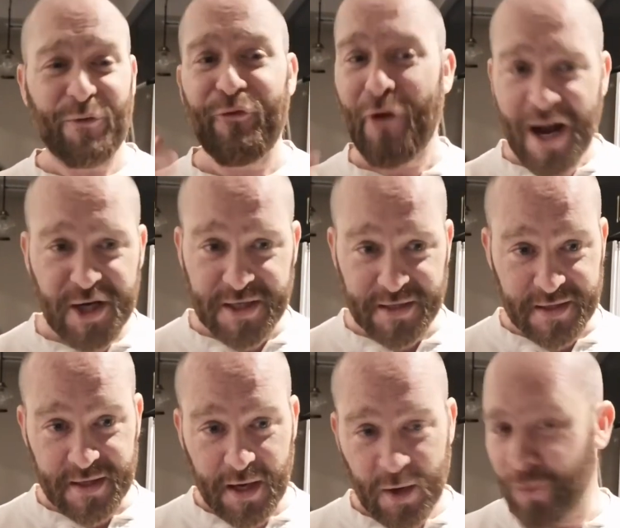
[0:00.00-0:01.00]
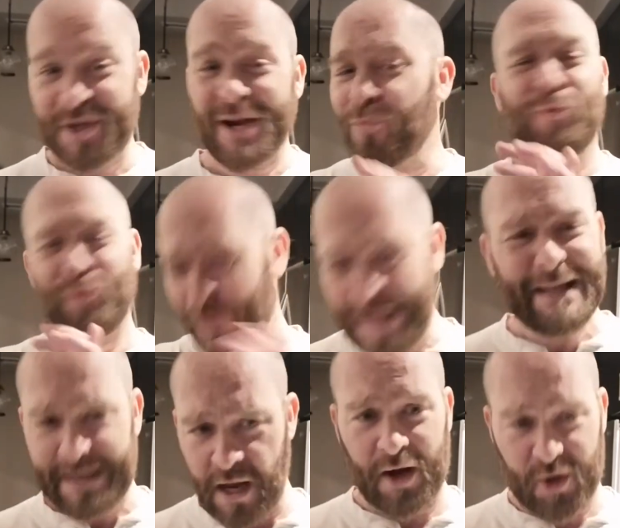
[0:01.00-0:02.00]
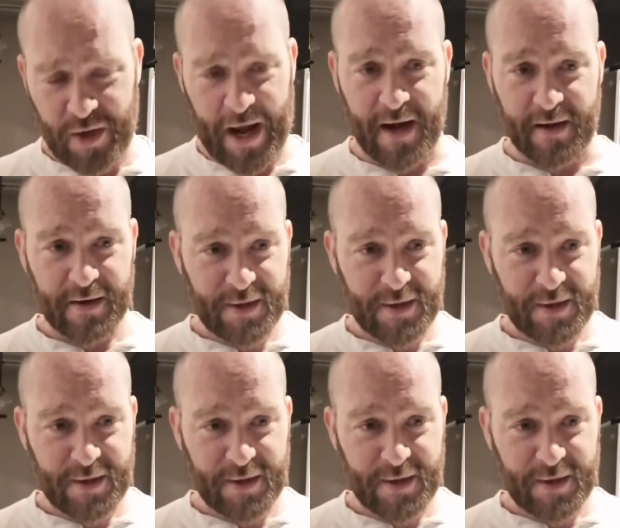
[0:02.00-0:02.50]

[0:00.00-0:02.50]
fractions, which I'm really not good at.